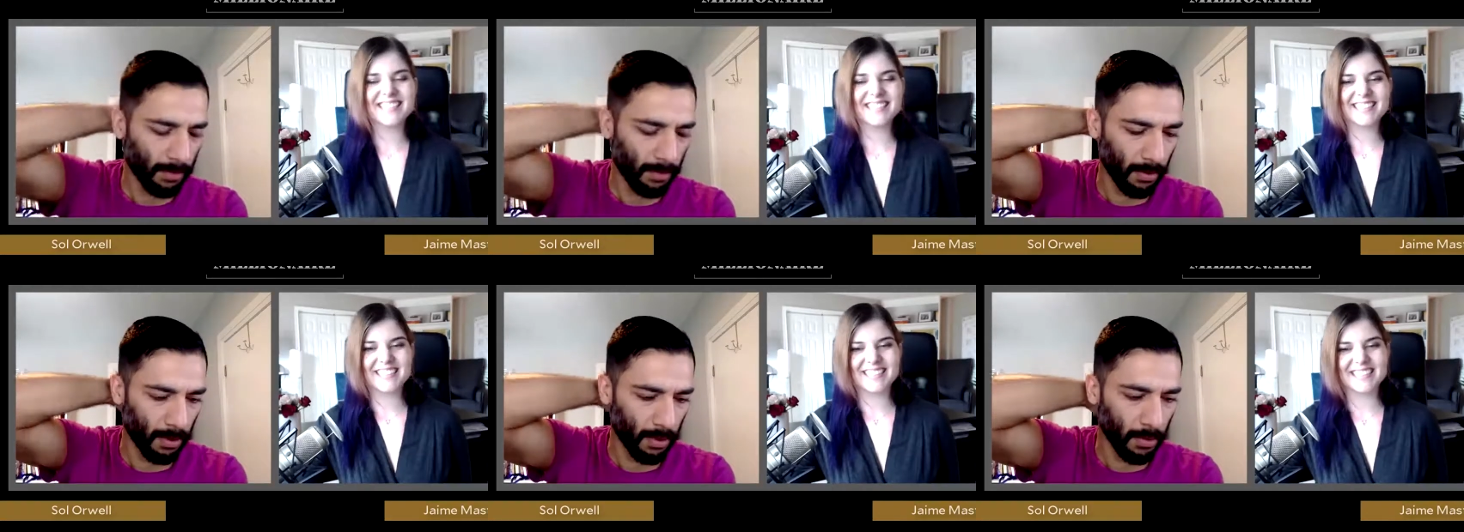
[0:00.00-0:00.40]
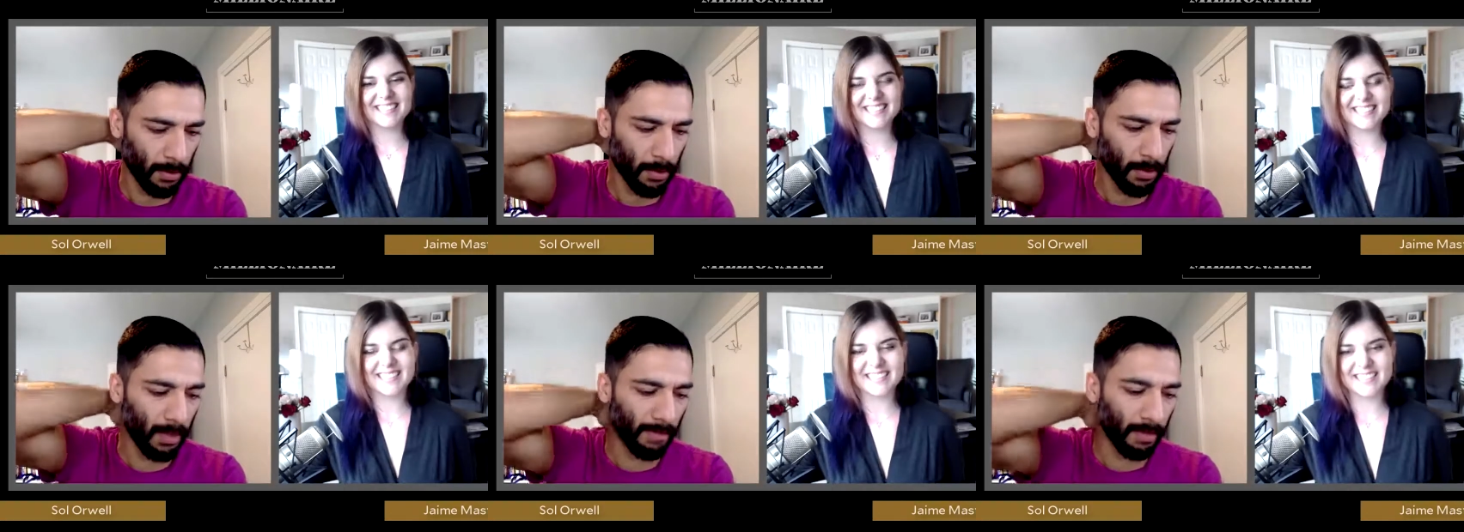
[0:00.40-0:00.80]
Speaker 1: if you're an
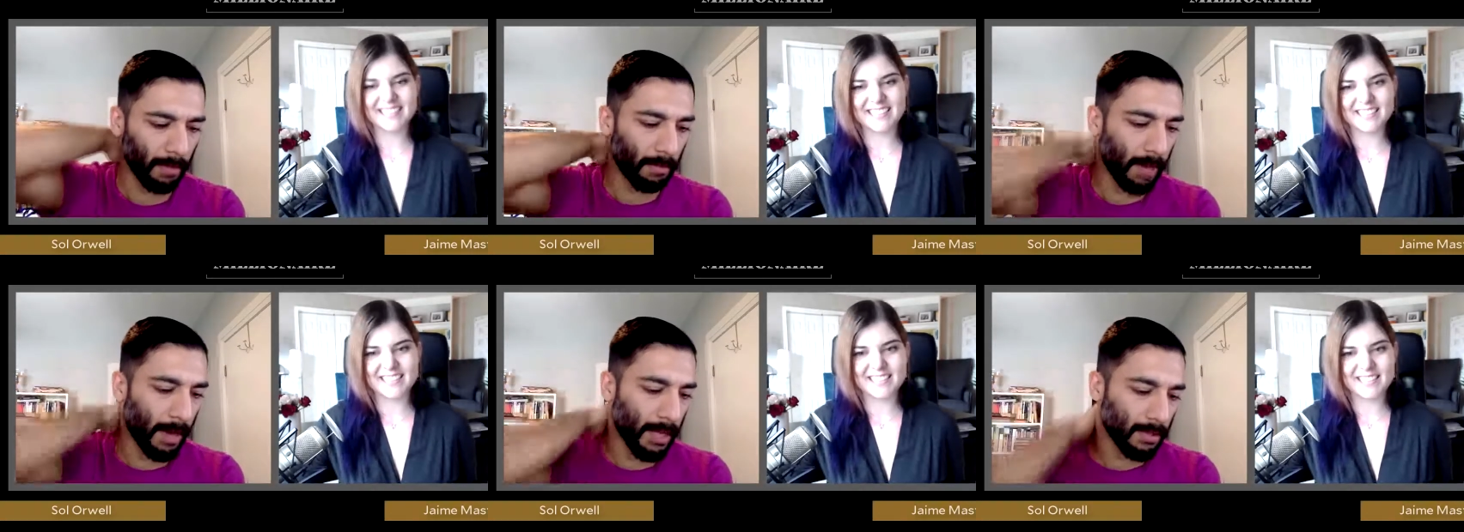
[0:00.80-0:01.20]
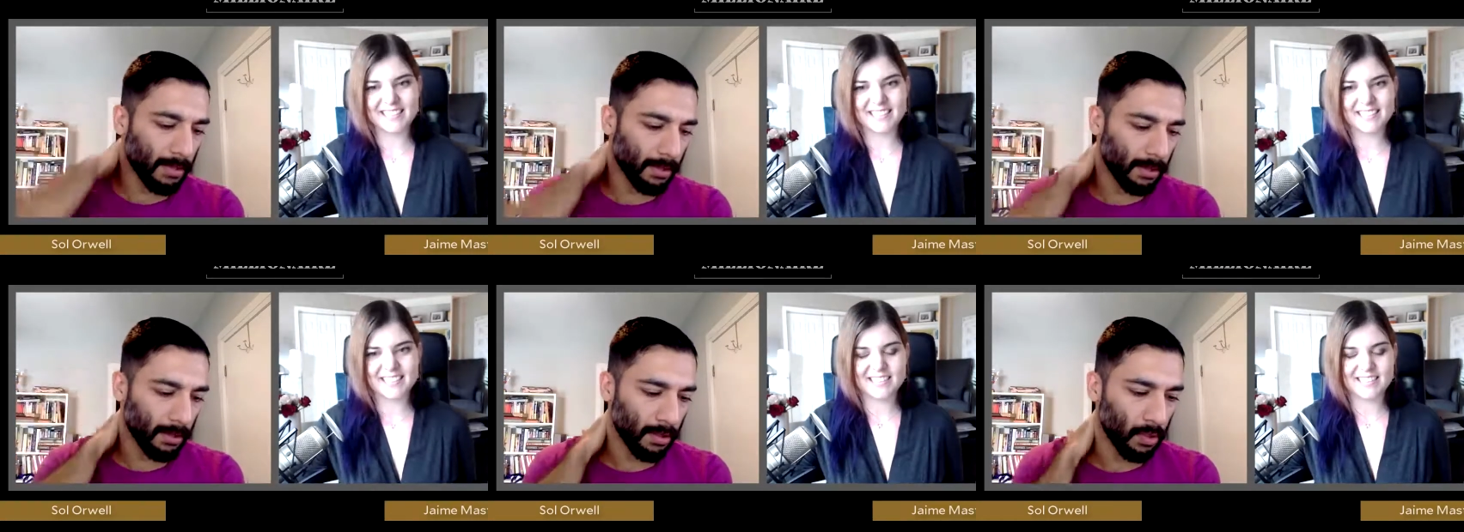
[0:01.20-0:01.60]
entrepreneur you have that
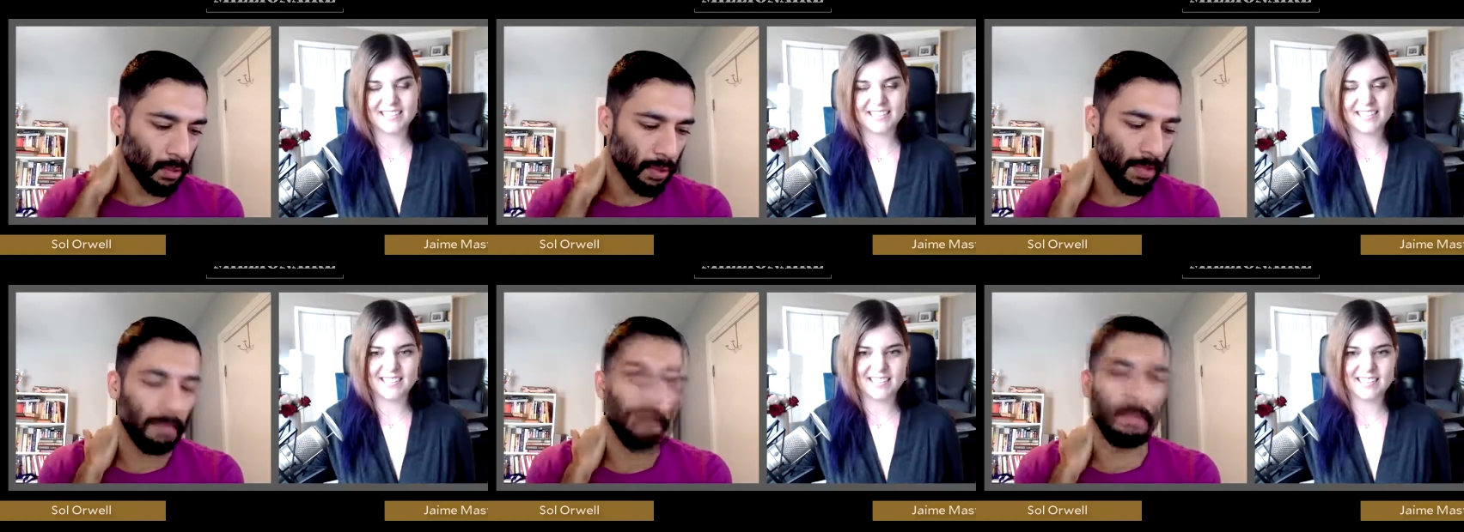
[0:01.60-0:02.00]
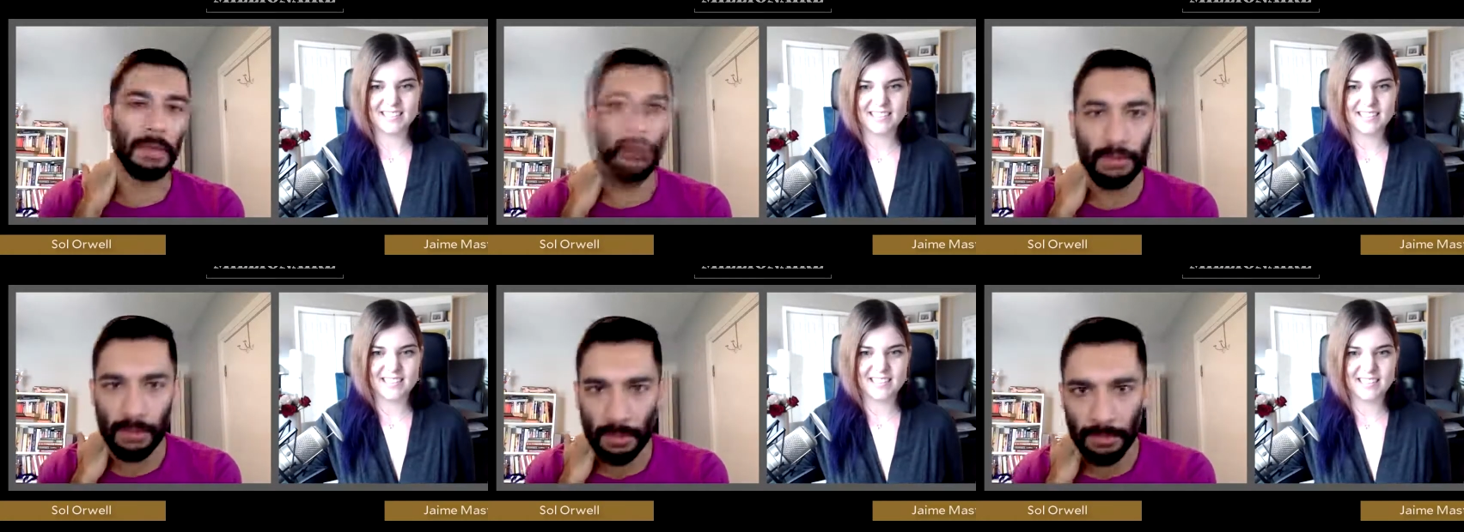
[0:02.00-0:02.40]
mindset that you want to
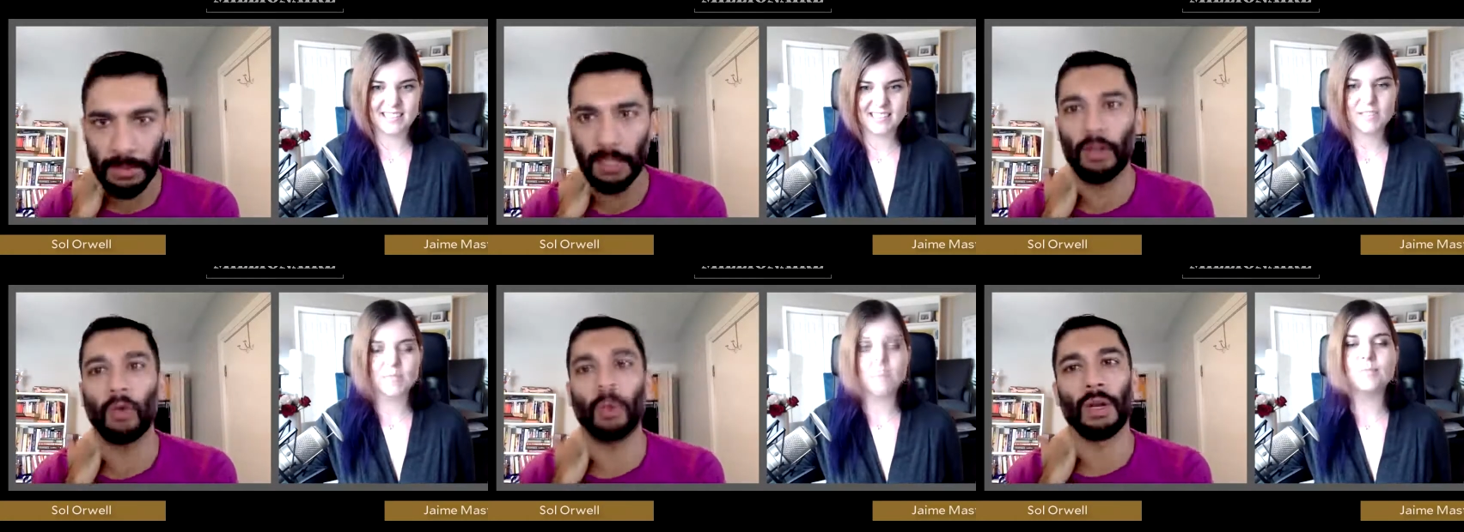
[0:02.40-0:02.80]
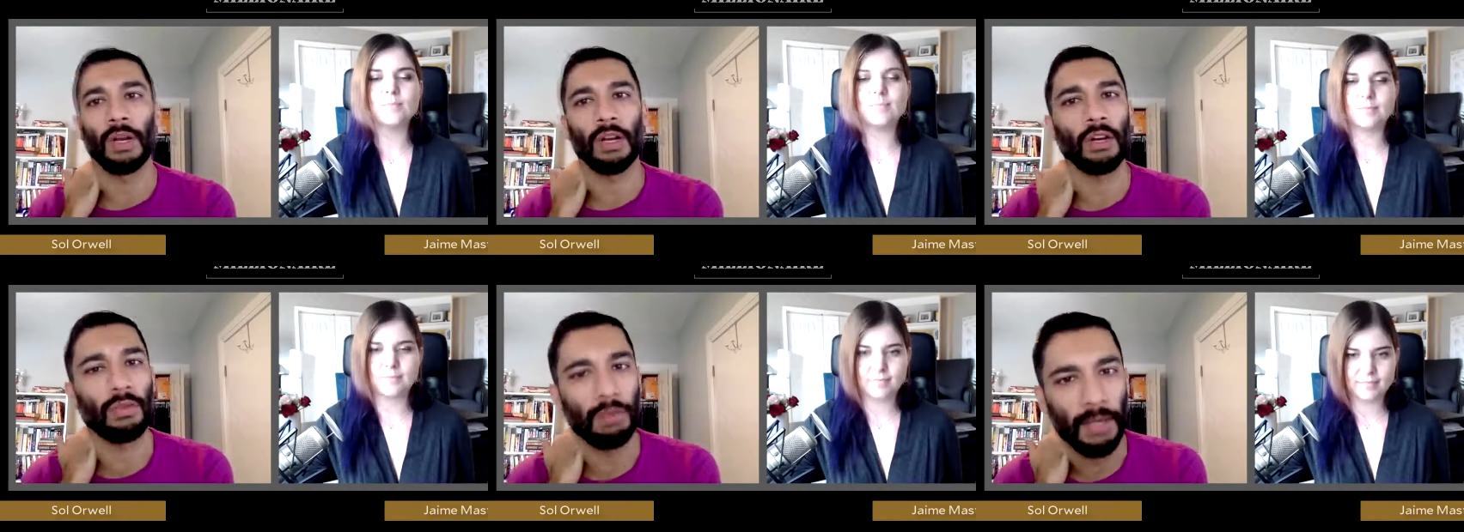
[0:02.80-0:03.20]
build something or you want
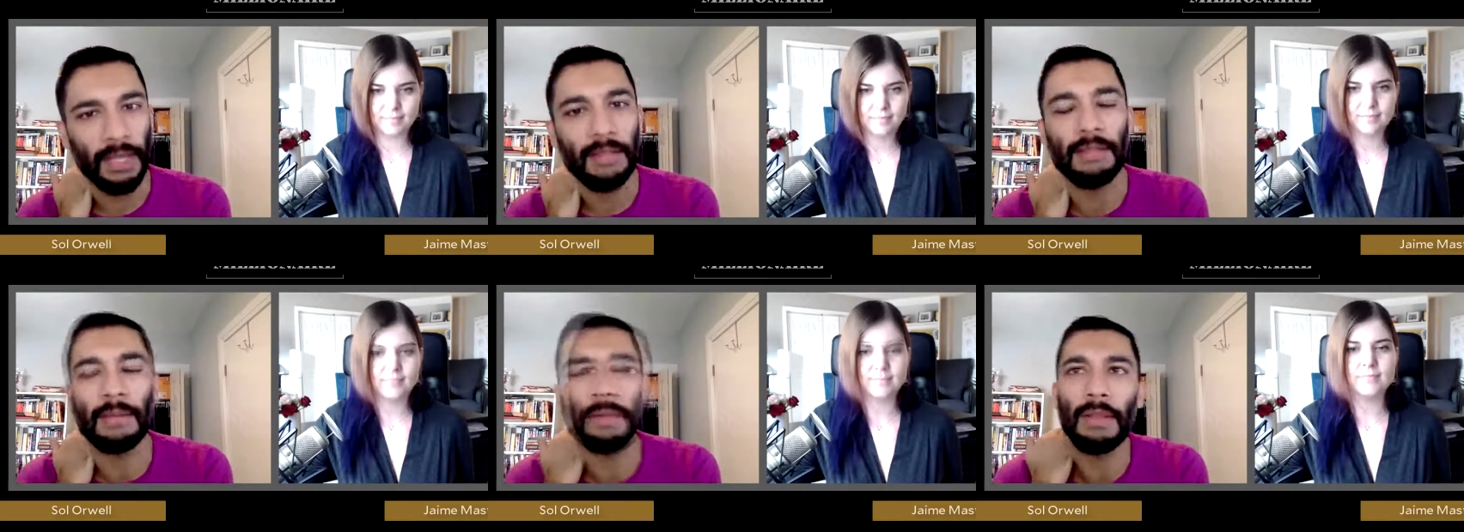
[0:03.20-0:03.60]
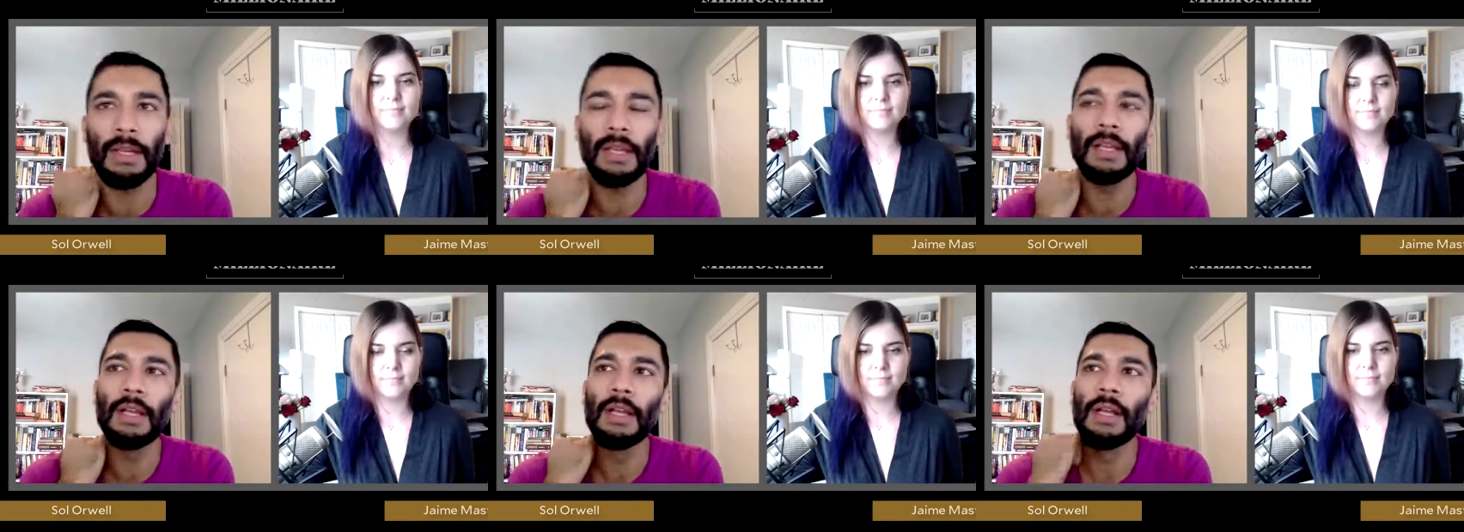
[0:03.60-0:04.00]
to create
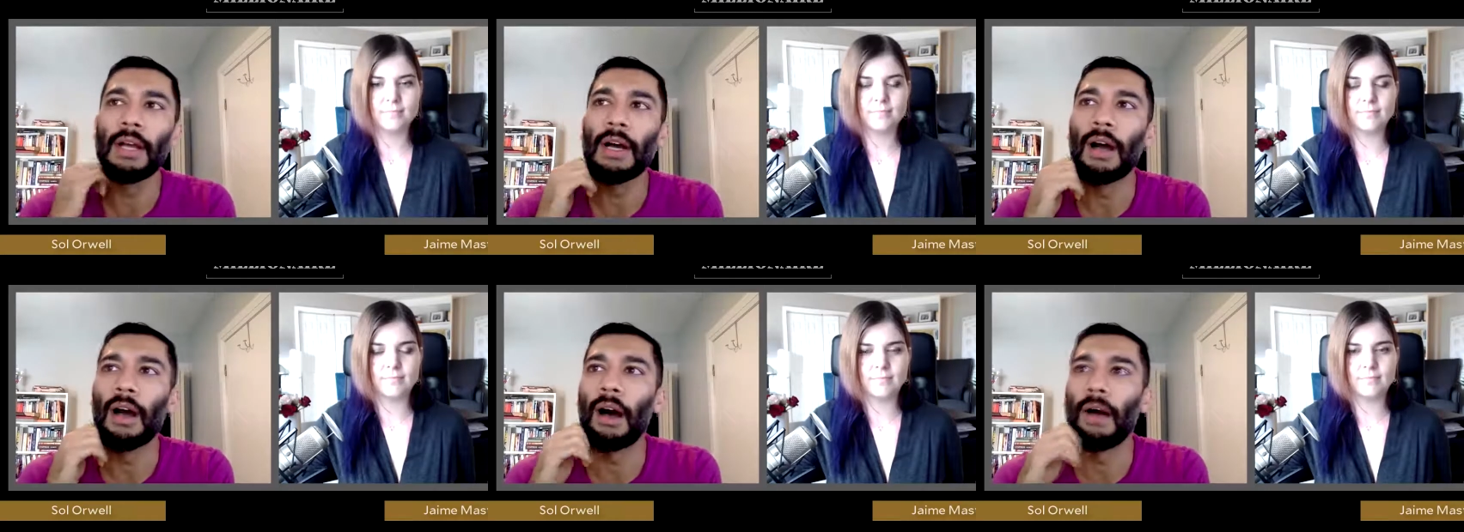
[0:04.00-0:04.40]
something mm-hmm.